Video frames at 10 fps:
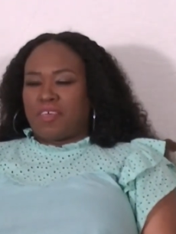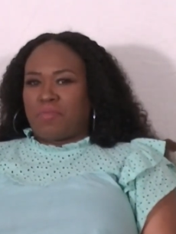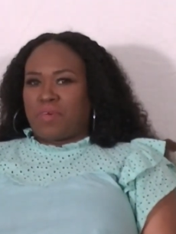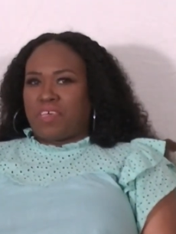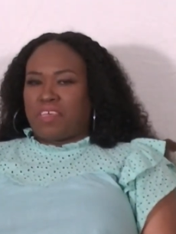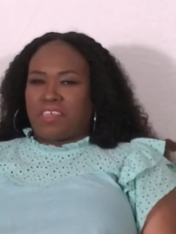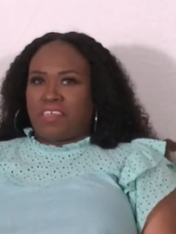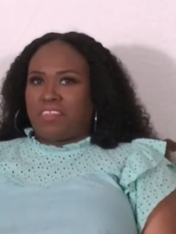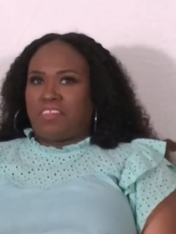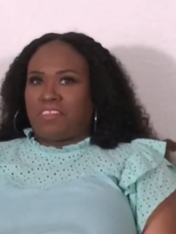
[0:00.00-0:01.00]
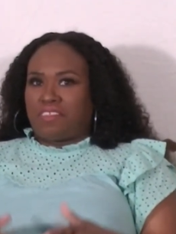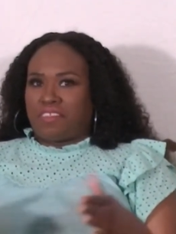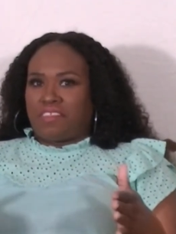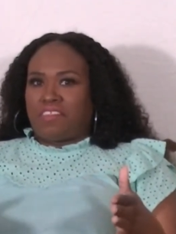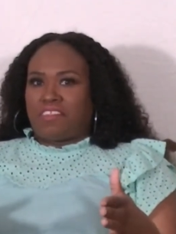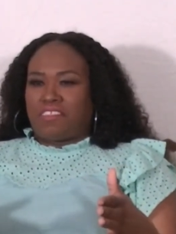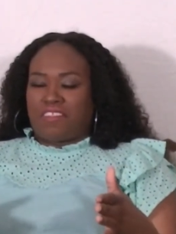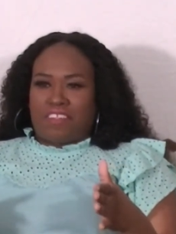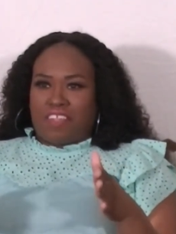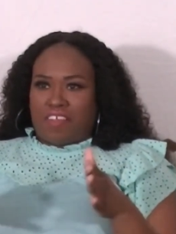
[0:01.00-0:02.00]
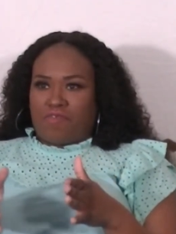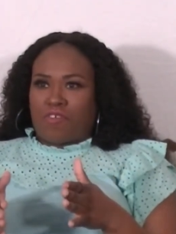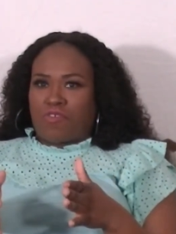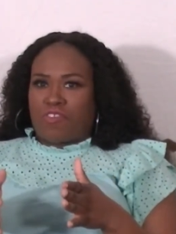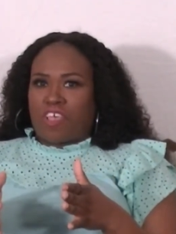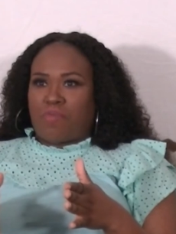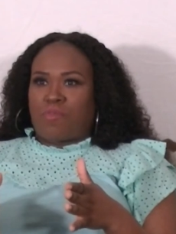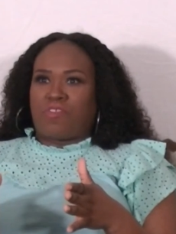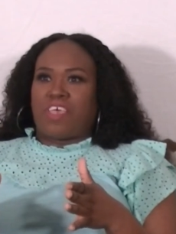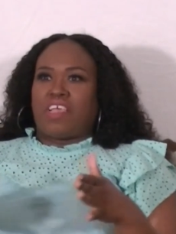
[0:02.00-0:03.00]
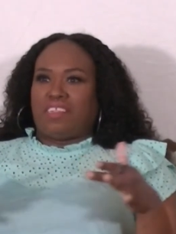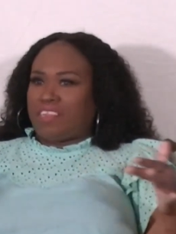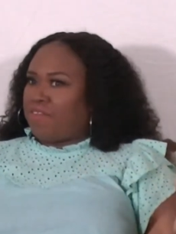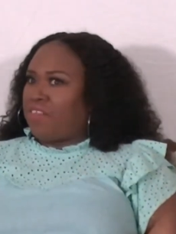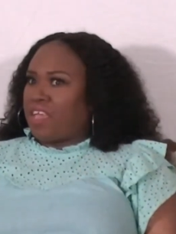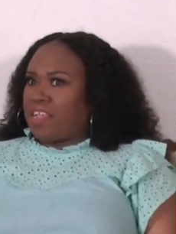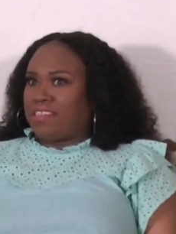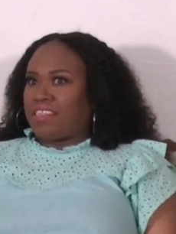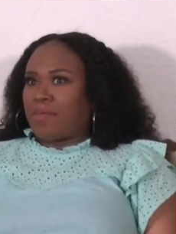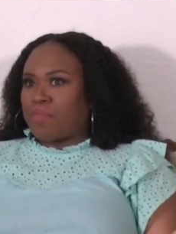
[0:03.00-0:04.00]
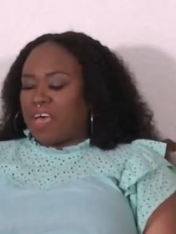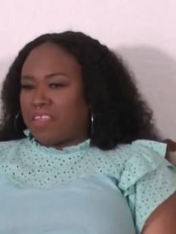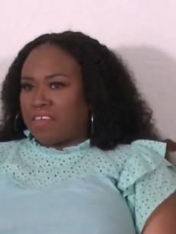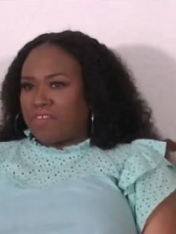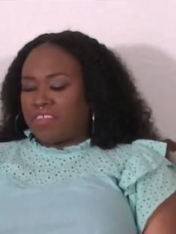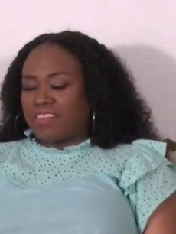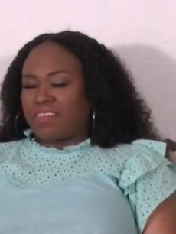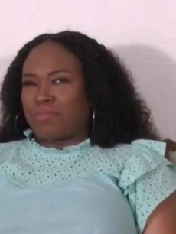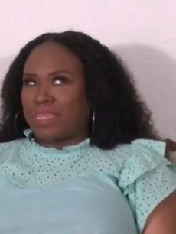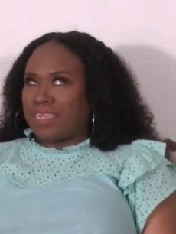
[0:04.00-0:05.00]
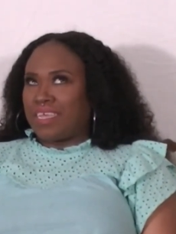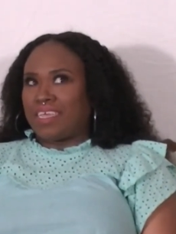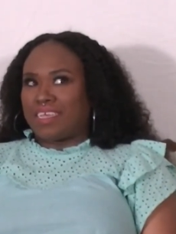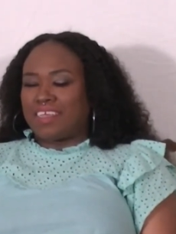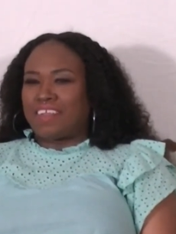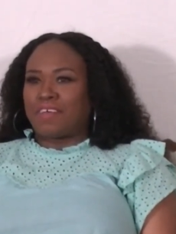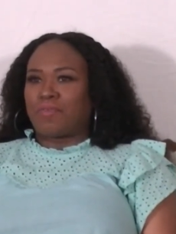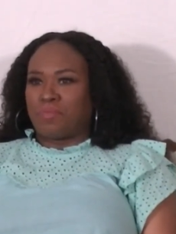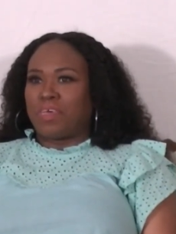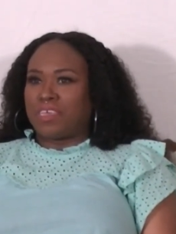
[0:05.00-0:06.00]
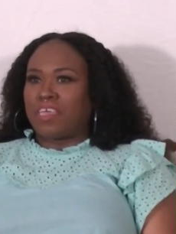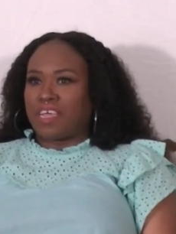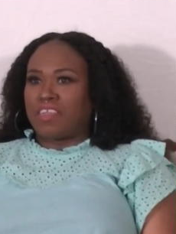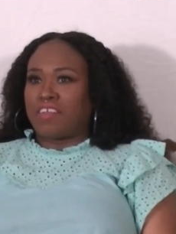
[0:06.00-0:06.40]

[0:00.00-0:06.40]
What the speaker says: But it just, that first couple seconds, and after that, I snap out of it. So I'm like, dang, you know. But, yeah, I did.